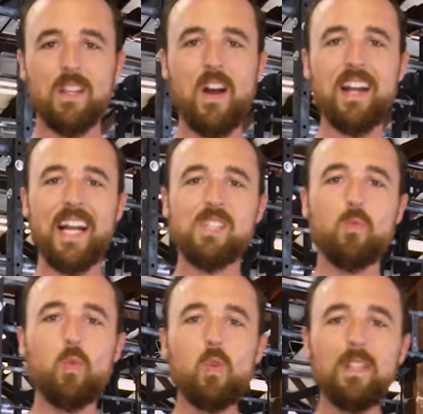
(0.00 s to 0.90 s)
All right, guys,
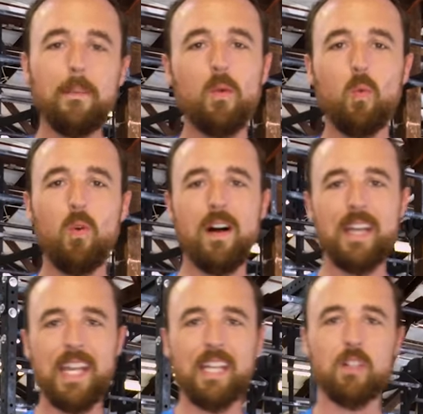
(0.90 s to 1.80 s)
rule number
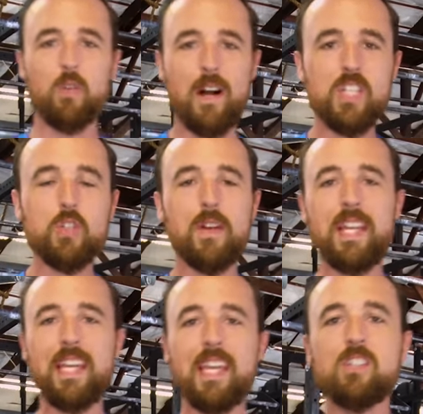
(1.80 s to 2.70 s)
one in cross
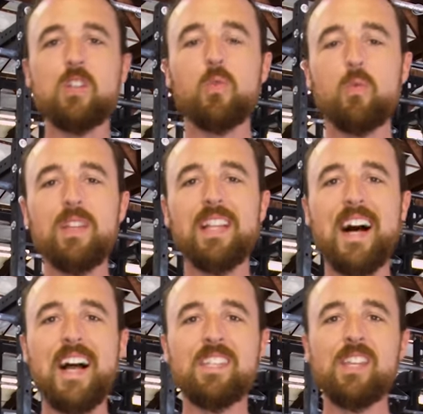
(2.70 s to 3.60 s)
training is to
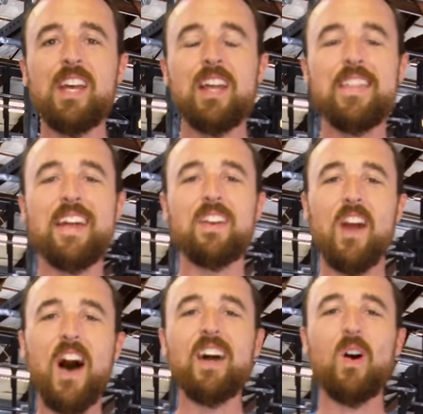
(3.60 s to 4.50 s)
realize that
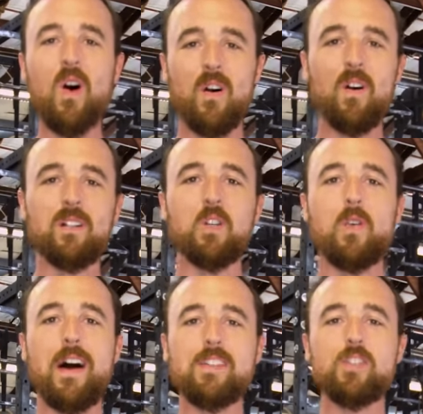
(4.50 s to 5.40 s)
not all
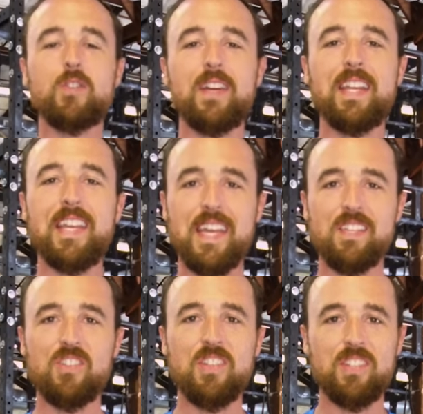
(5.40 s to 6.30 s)
cross training
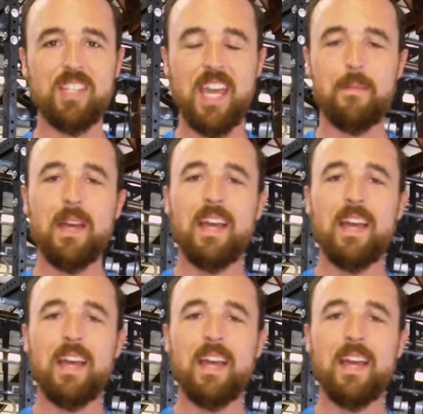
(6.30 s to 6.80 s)
is the same.